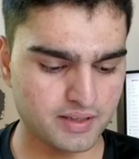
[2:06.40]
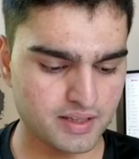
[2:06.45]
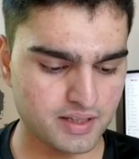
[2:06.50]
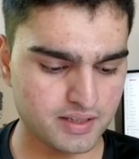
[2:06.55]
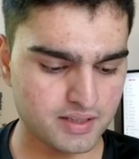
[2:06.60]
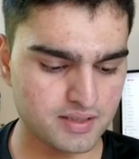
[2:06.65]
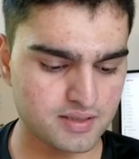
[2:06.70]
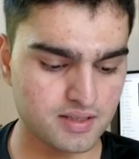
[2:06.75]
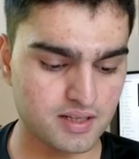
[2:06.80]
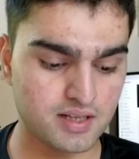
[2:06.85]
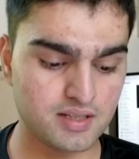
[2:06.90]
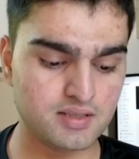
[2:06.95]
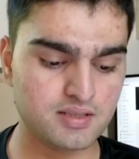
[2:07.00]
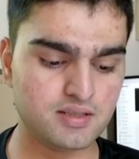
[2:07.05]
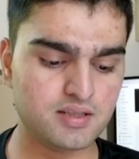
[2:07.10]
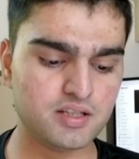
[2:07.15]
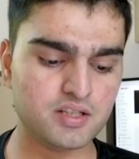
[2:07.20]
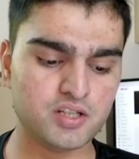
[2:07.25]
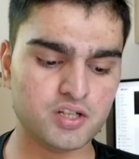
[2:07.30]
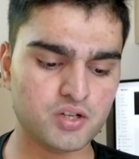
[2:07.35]
that is
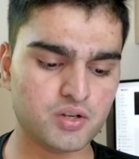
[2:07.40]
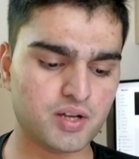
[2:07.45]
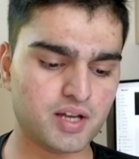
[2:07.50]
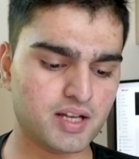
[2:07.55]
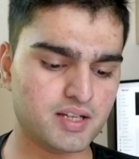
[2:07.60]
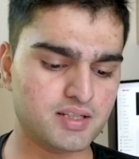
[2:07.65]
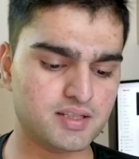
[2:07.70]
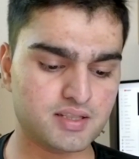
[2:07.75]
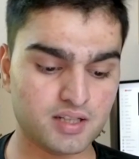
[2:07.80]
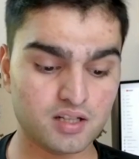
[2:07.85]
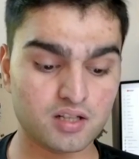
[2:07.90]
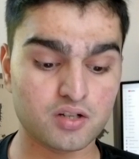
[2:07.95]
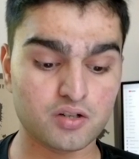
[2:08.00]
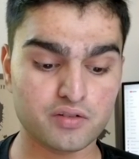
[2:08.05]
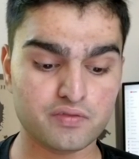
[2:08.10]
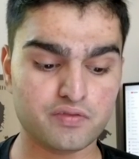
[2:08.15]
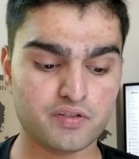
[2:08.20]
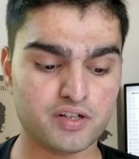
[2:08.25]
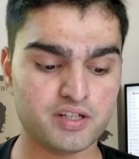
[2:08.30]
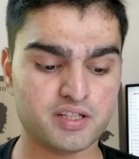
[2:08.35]
the UK still good
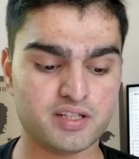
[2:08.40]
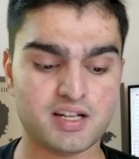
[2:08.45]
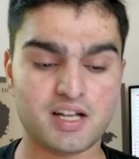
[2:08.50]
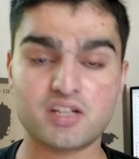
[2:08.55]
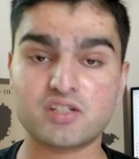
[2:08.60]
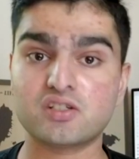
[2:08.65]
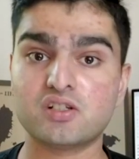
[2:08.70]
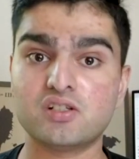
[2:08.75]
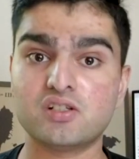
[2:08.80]
for international